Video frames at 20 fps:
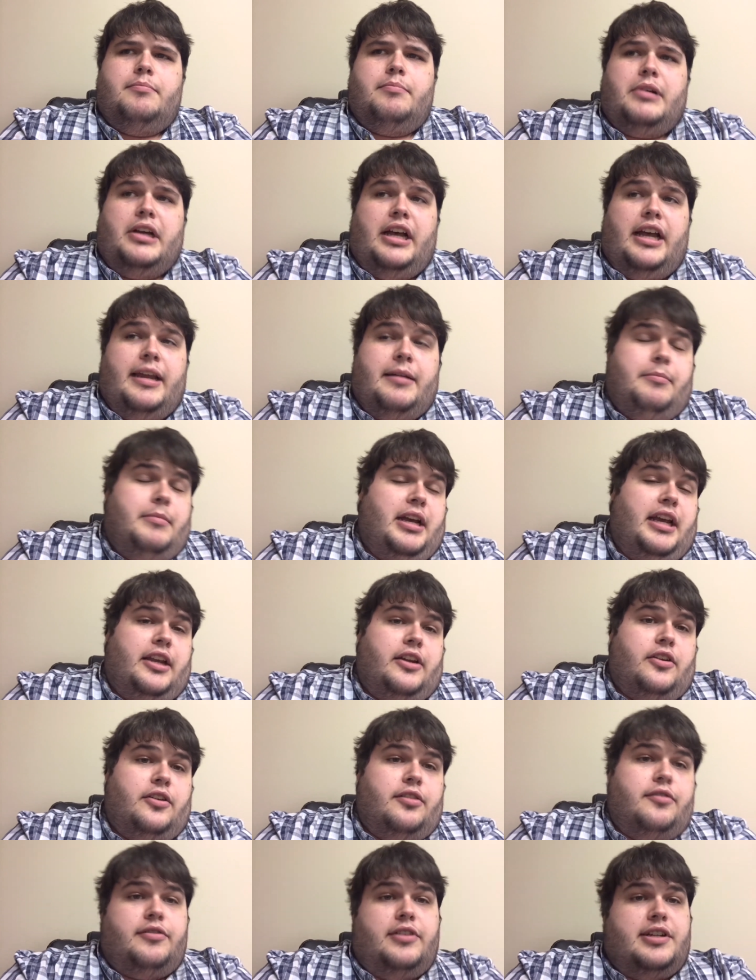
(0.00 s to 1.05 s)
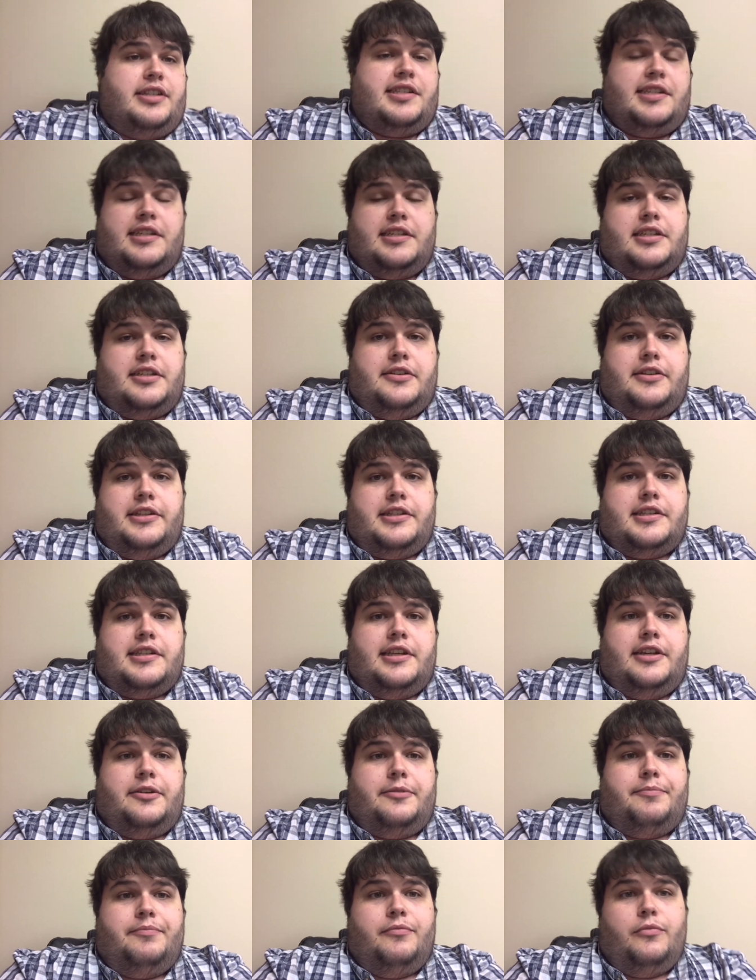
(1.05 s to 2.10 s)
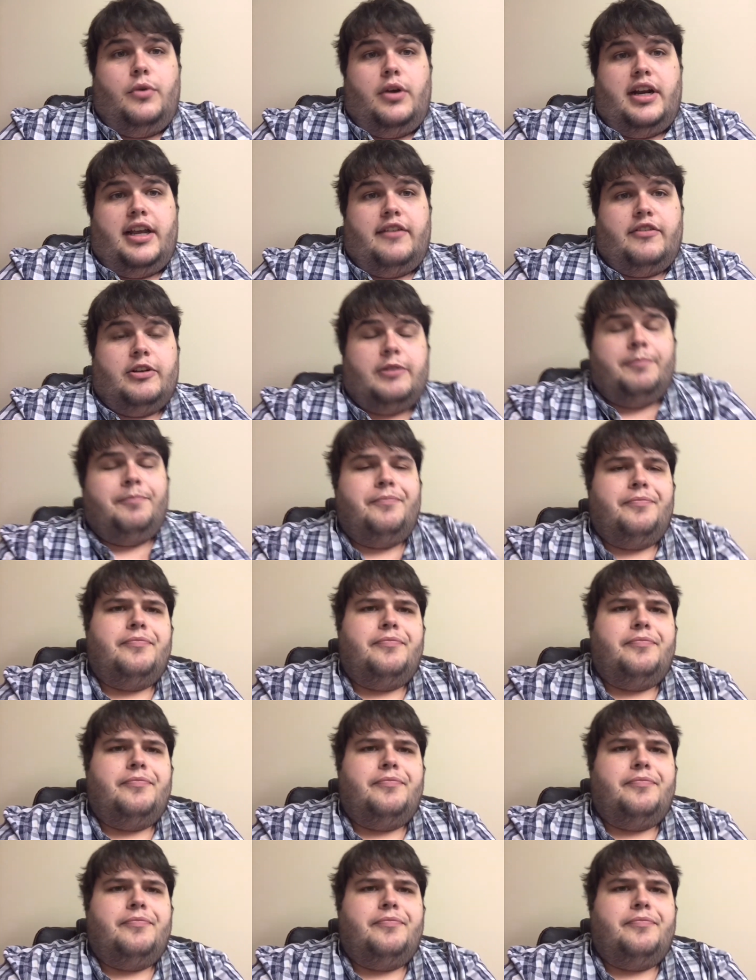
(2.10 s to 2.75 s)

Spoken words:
But my girlfriend's into it, so whatever.